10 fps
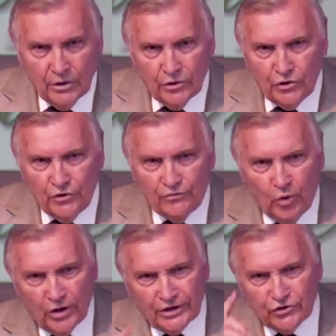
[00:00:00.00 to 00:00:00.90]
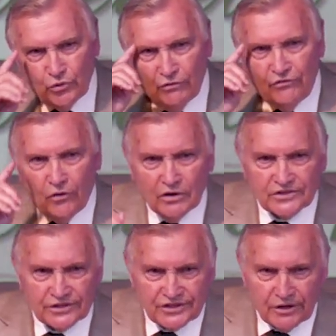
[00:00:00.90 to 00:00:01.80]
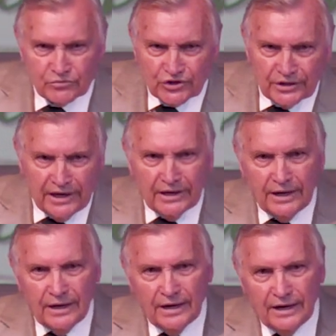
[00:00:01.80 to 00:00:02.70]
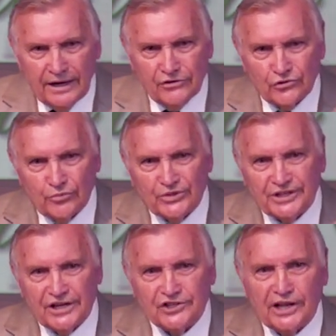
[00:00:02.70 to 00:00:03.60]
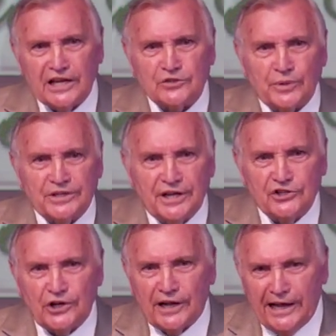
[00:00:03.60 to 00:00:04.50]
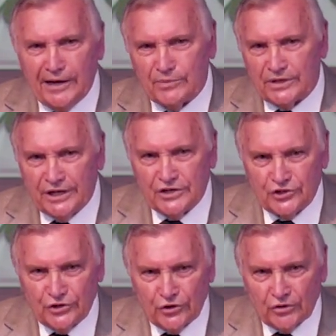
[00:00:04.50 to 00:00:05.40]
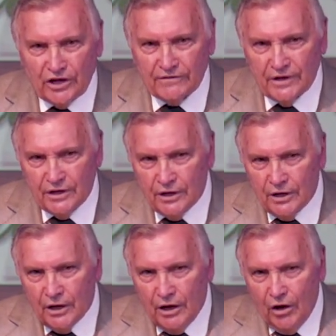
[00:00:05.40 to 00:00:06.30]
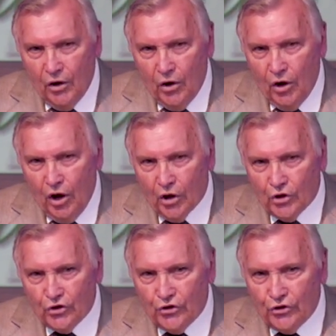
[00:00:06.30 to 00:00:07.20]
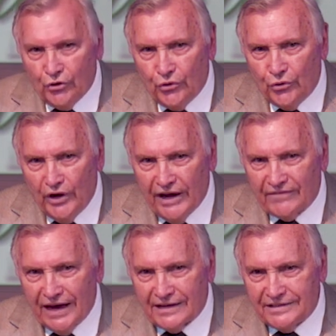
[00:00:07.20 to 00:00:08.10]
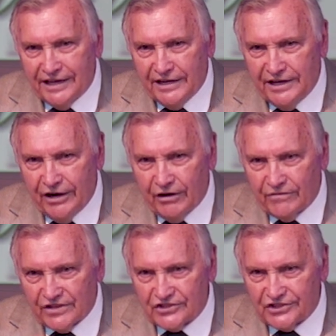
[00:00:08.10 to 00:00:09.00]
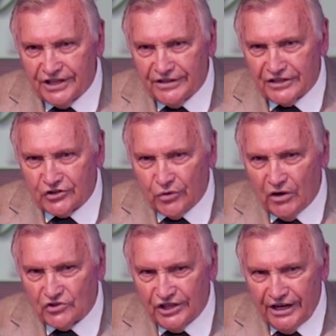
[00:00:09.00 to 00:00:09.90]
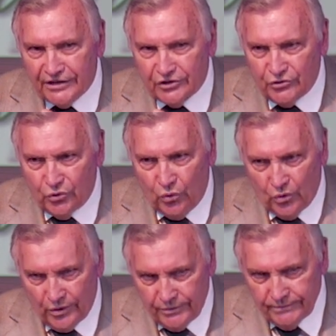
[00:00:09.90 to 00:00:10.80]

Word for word: You have bought into a false assumption, interpretation, expectation, and application in your life. You have got to take care of the sin that's crouching at the door.